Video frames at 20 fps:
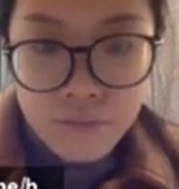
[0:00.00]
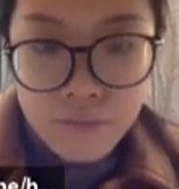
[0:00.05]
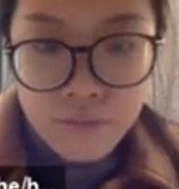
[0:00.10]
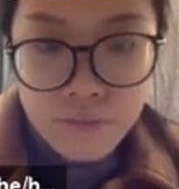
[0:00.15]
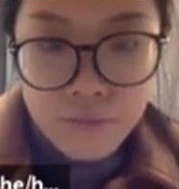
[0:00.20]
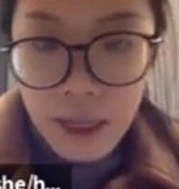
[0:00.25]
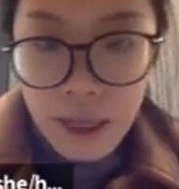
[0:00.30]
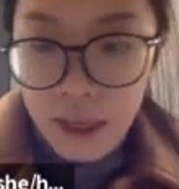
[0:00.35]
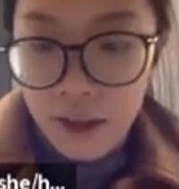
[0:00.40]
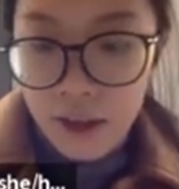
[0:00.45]

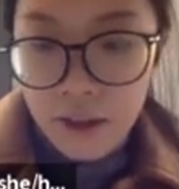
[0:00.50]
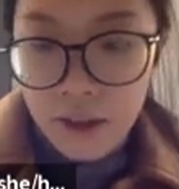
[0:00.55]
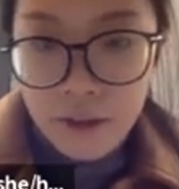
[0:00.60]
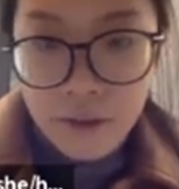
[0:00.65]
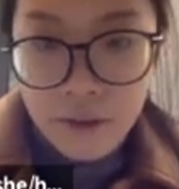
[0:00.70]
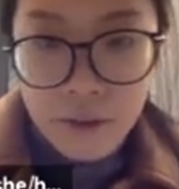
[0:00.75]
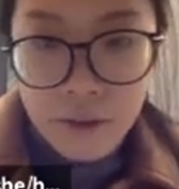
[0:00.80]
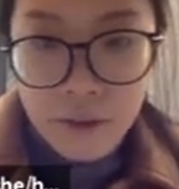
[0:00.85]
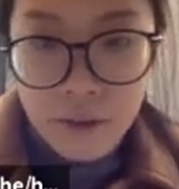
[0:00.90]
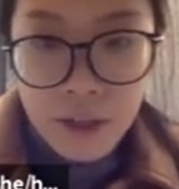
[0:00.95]

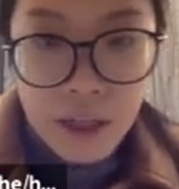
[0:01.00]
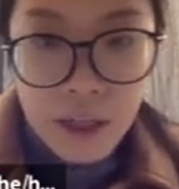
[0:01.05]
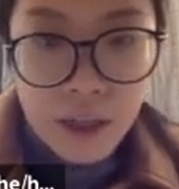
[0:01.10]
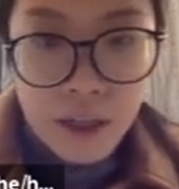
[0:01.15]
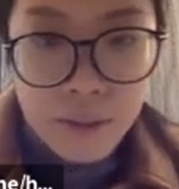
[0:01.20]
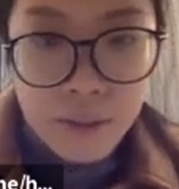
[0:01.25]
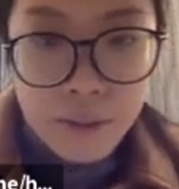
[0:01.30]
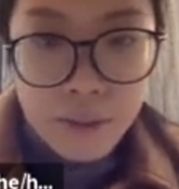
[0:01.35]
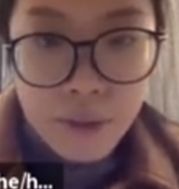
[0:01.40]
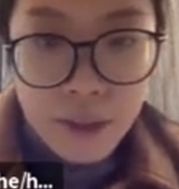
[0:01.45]
and we
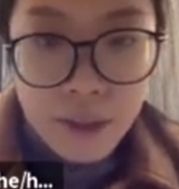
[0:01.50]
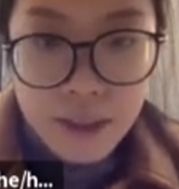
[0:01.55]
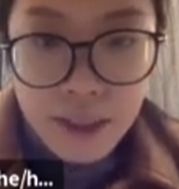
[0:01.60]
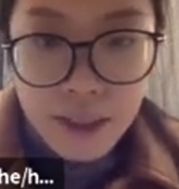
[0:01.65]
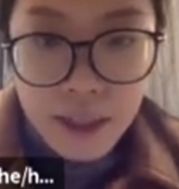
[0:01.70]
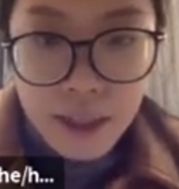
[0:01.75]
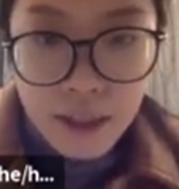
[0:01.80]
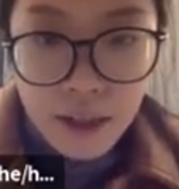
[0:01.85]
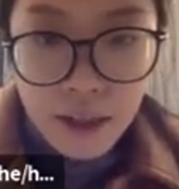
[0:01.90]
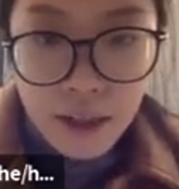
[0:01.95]
can print
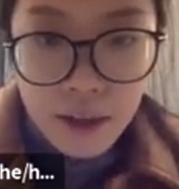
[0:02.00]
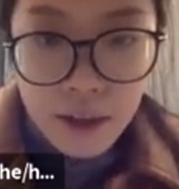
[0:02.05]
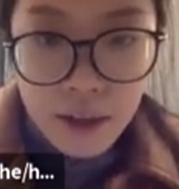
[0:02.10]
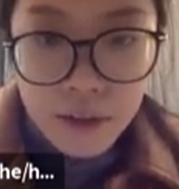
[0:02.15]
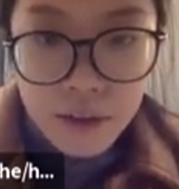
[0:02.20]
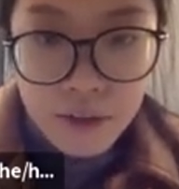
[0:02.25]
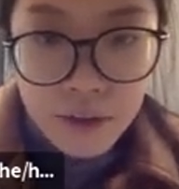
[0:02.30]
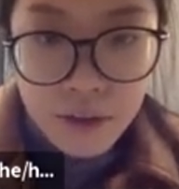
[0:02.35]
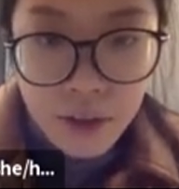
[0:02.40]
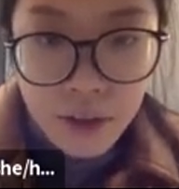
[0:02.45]
that out
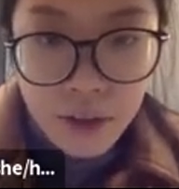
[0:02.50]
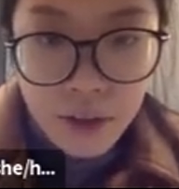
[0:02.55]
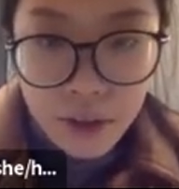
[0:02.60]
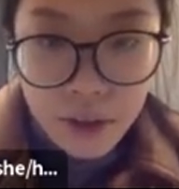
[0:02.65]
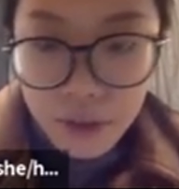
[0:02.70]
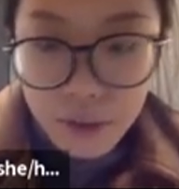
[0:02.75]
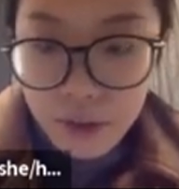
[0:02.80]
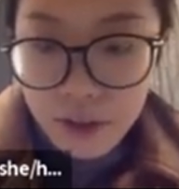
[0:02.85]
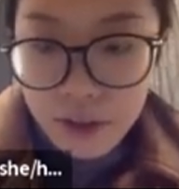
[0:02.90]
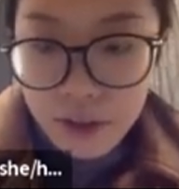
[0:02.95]
with